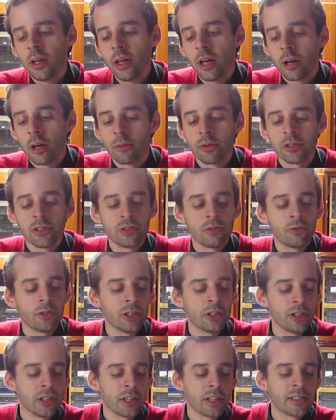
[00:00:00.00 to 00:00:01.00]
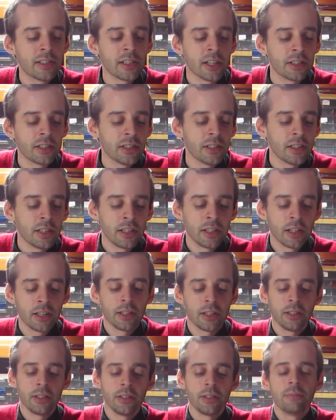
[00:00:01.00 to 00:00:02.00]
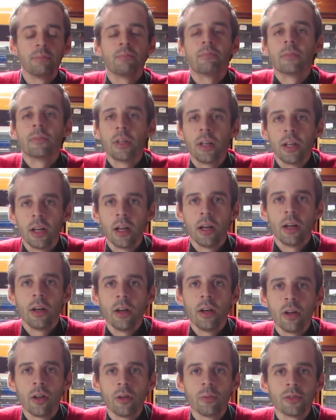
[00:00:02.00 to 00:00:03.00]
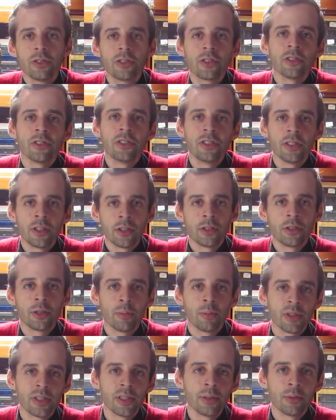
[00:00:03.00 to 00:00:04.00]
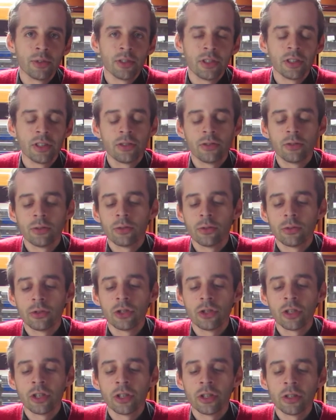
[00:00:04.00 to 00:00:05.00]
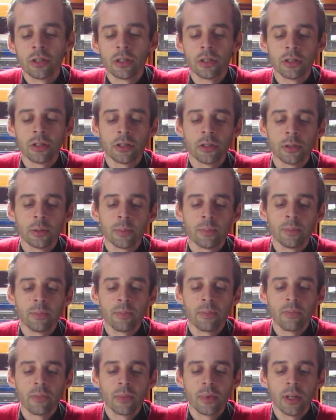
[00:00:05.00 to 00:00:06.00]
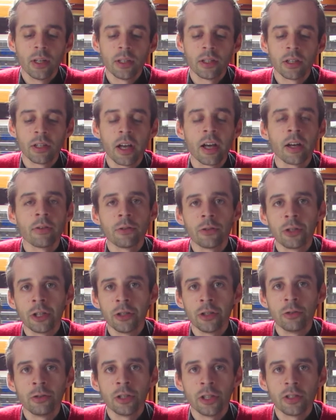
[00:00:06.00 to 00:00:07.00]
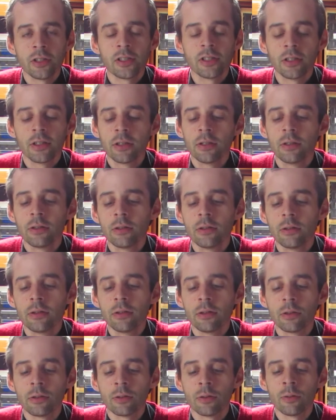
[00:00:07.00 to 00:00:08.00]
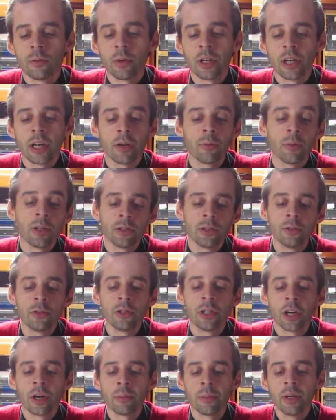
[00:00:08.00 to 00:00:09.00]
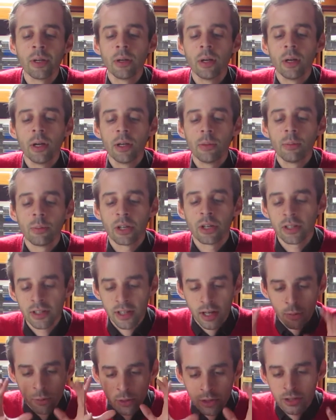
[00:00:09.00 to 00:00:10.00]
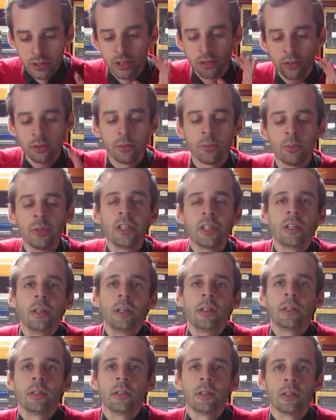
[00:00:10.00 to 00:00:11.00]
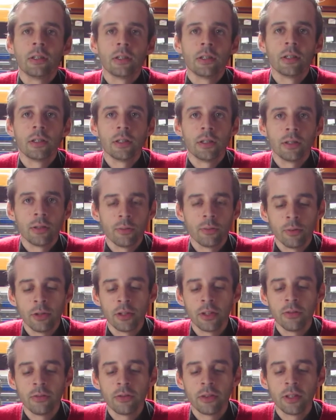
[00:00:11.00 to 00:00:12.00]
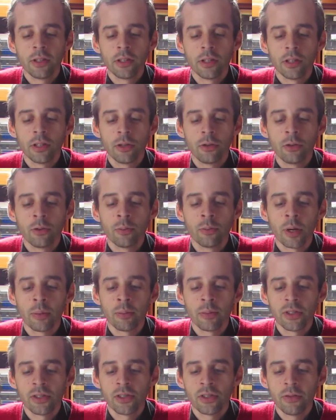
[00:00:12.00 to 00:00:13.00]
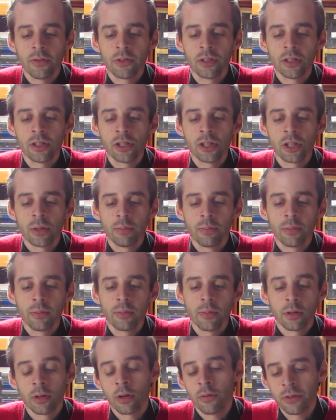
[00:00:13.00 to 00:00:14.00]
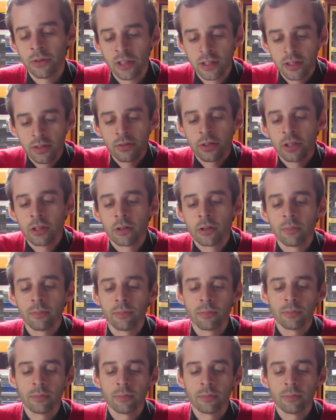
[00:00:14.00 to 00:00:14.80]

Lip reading: I was really excited, and I almost considered the possibility to join the cavalry units when I went to the army, because I wanted to be one of the crew members of this ship, of this vehicle.